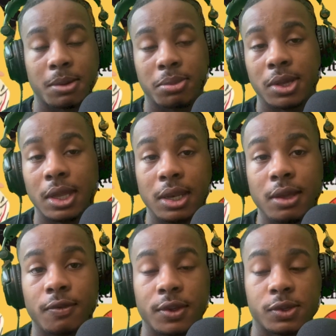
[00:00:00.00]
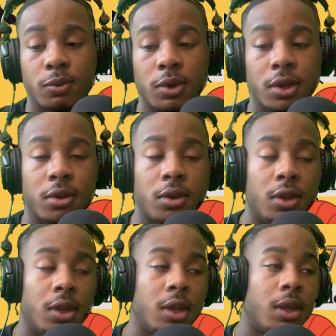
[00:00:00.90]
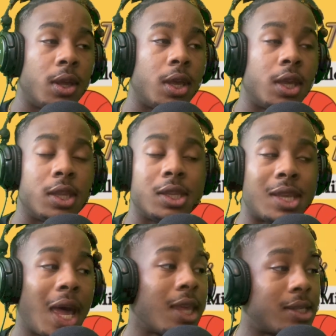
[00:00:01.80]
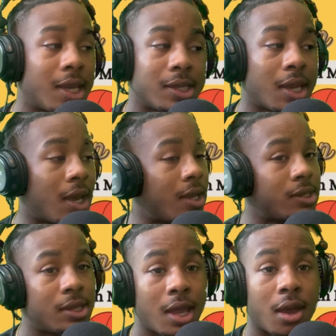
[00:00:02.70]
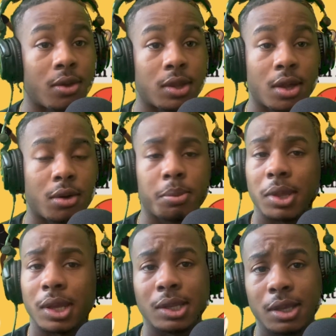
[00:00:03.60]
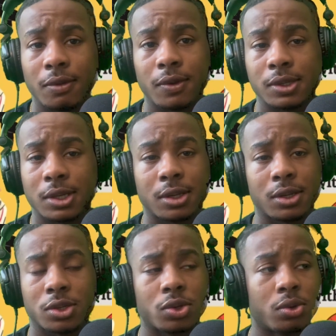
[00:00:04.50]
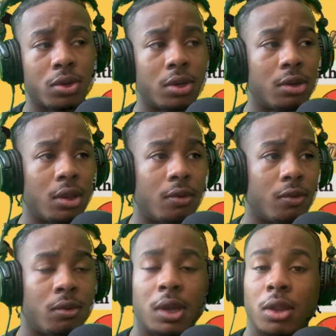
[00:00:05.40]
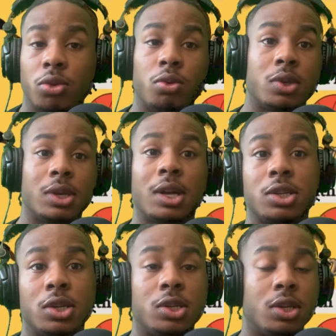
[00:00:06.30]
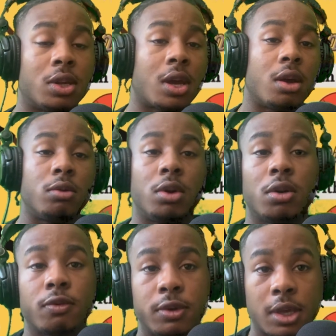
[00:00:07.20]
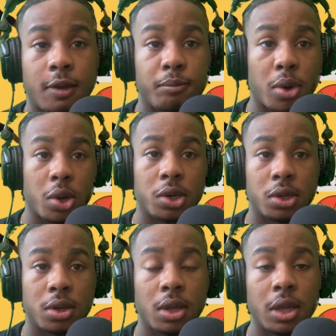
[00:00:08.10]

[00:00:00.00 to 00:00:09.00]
play defense well. And Dallas has guys now that are playing defense at an extraordinary level. And Luka Doncic and Kyrie Irving have bought in